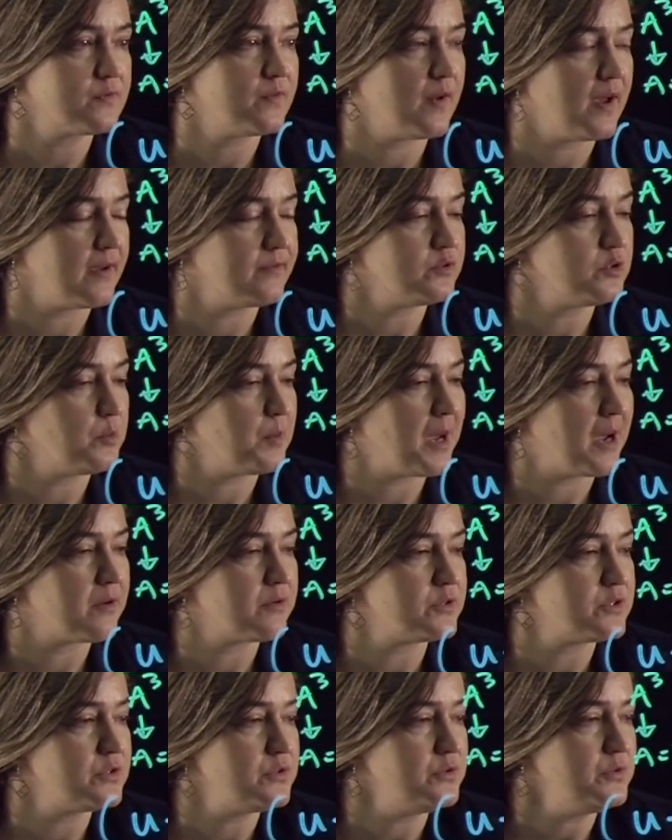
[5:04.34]
5 to the
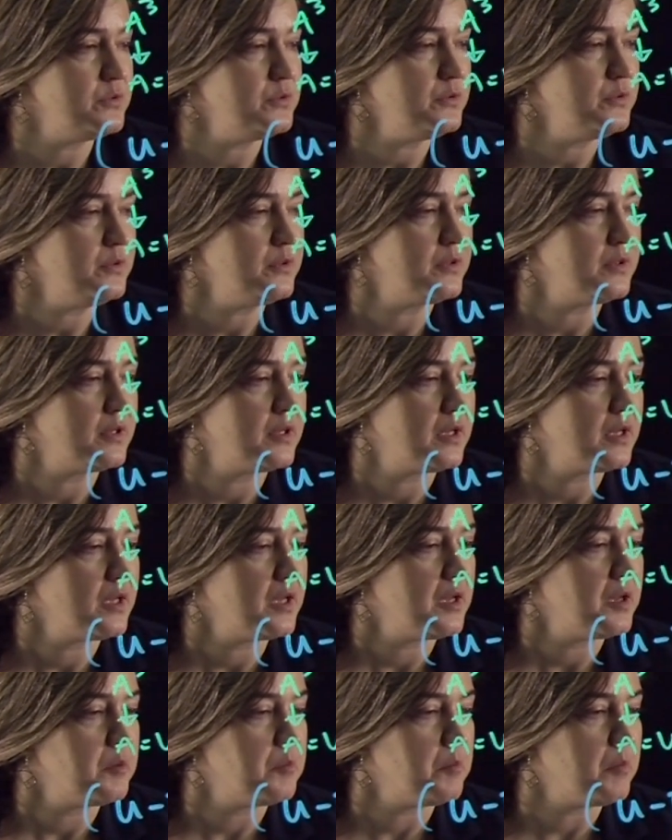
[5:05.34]
power 2,
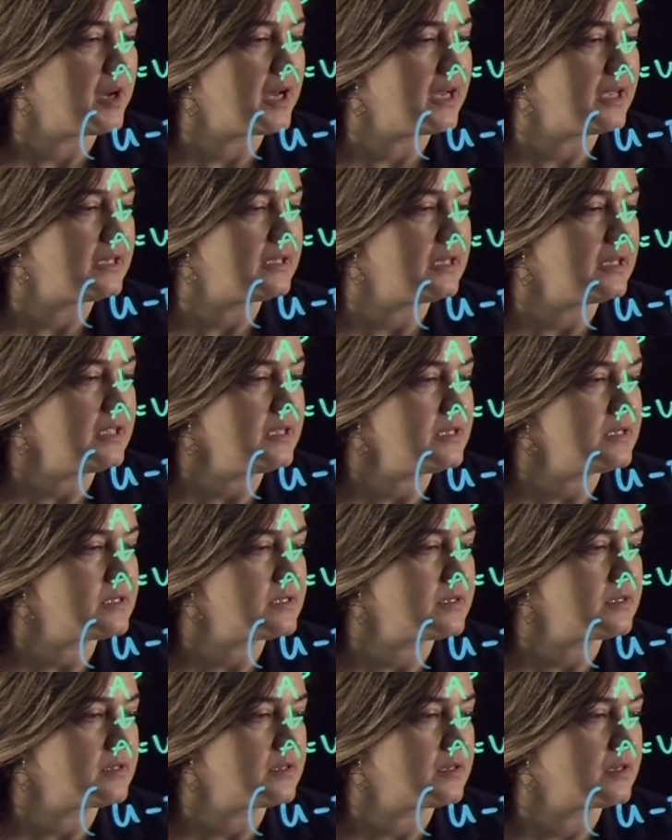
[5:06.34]

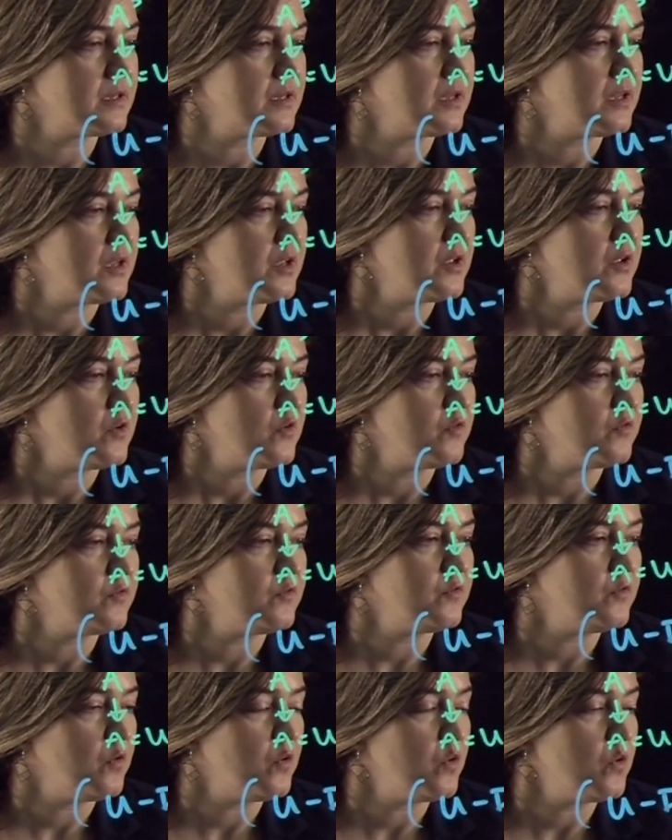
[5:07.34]
minus
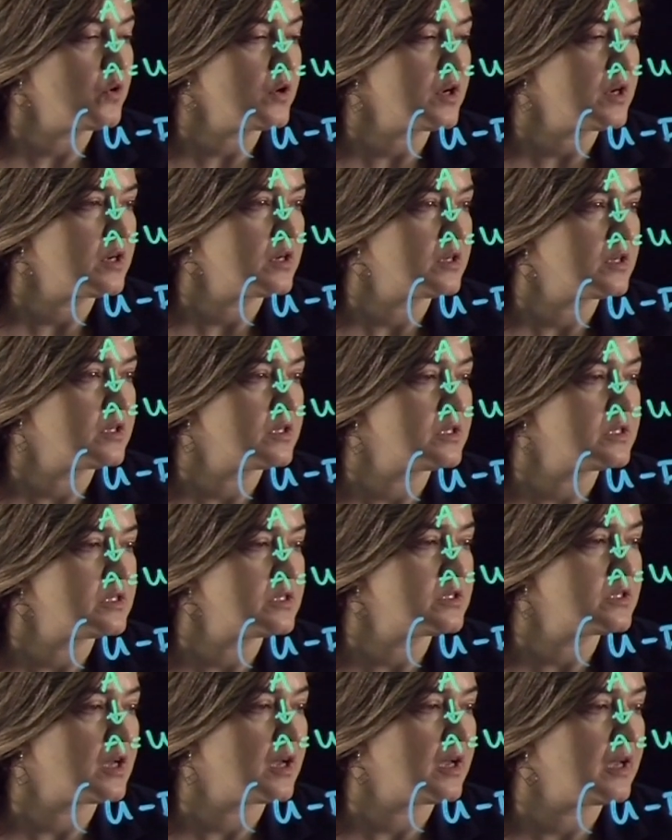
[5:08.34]
4
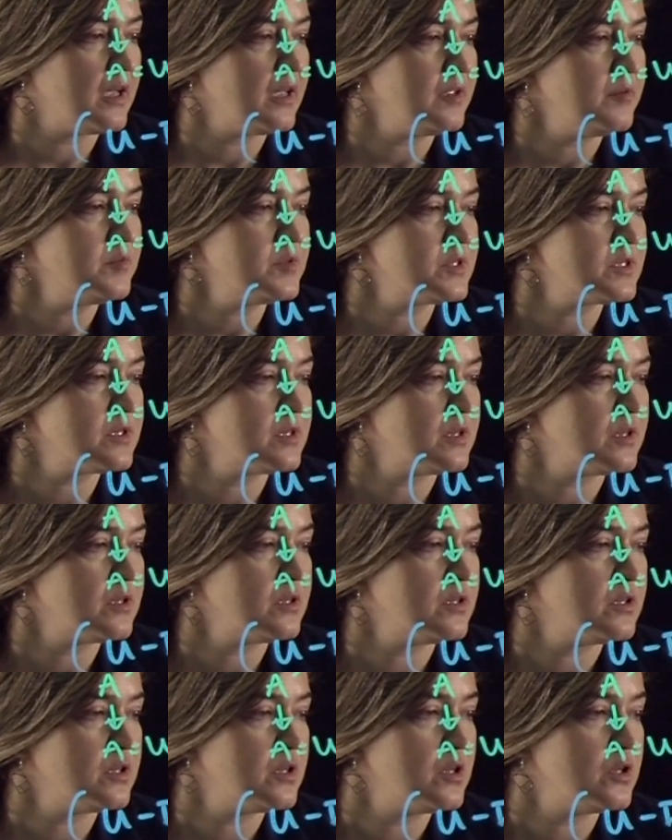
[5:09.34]
times
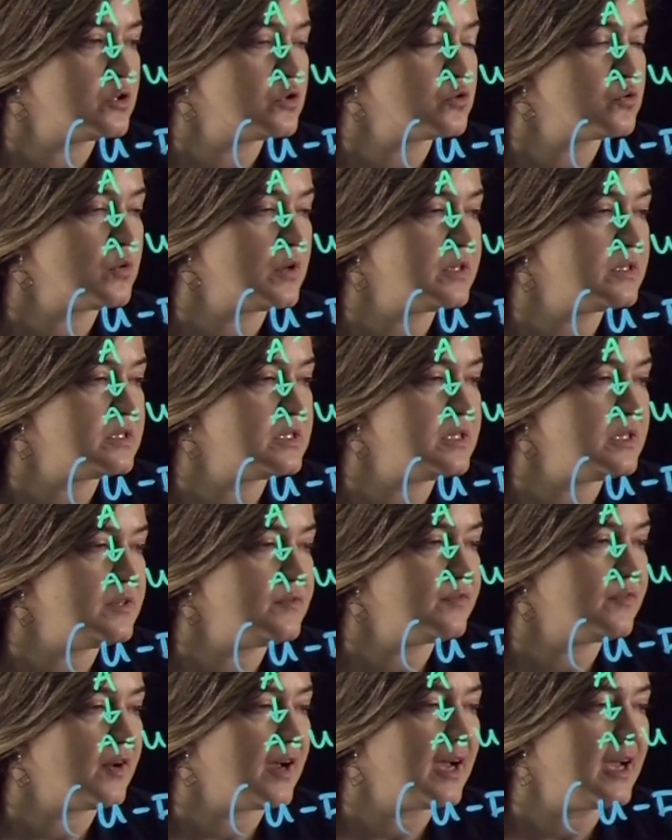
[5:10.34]

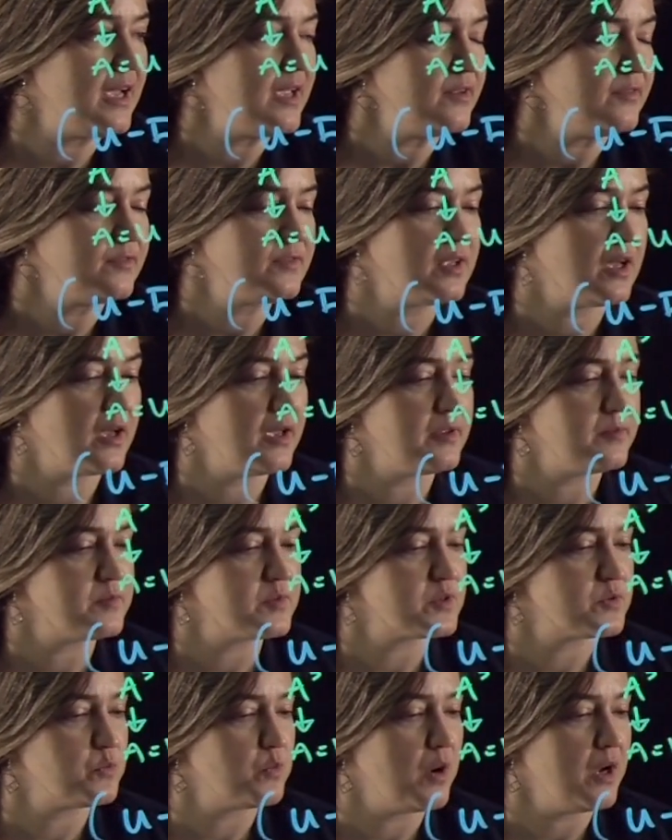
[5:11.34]
25
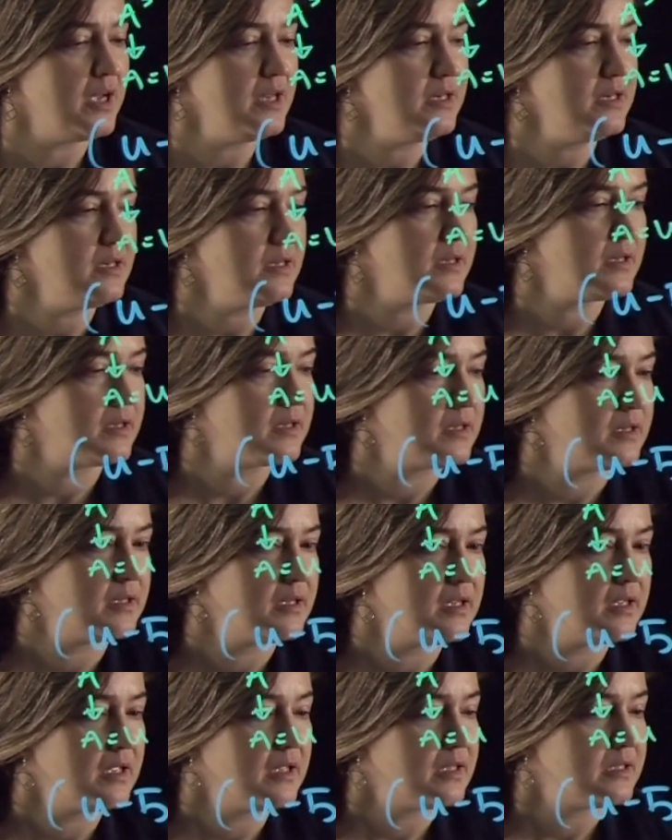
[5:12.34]
times 1
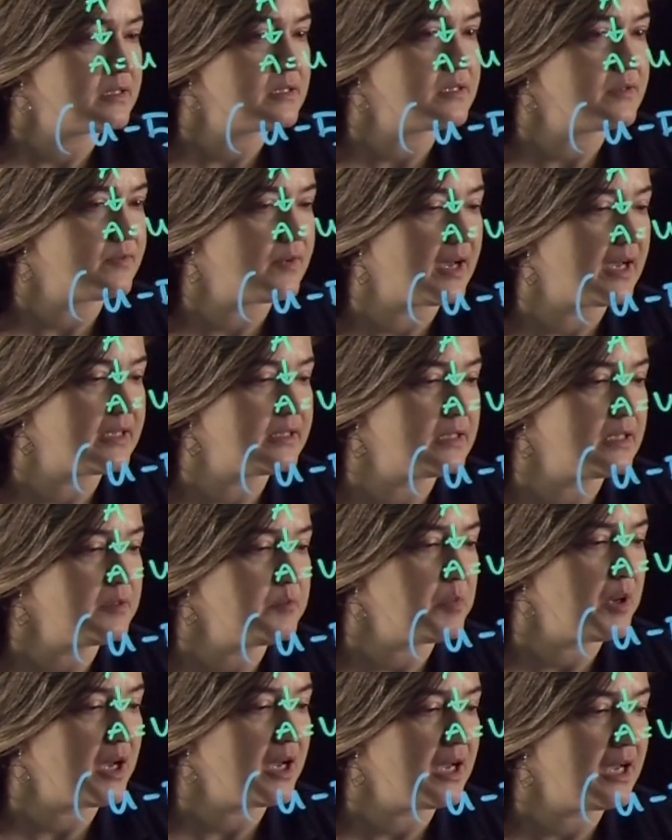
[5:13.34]

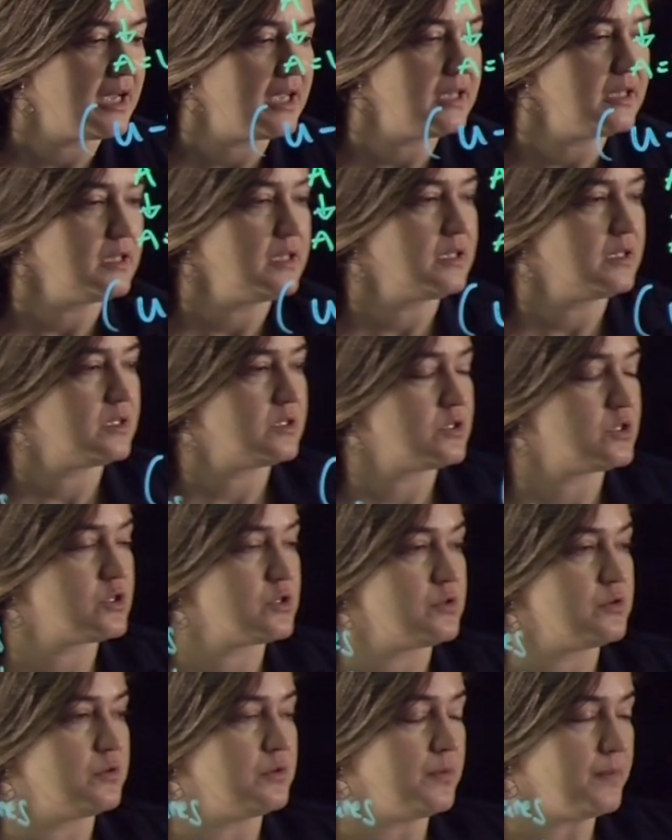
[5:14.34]
divided by
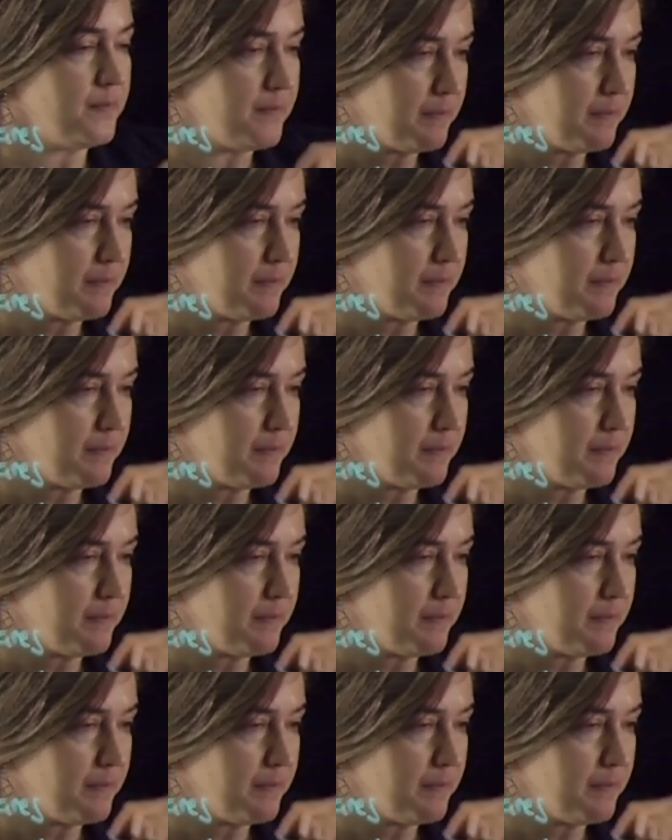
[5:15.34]
2.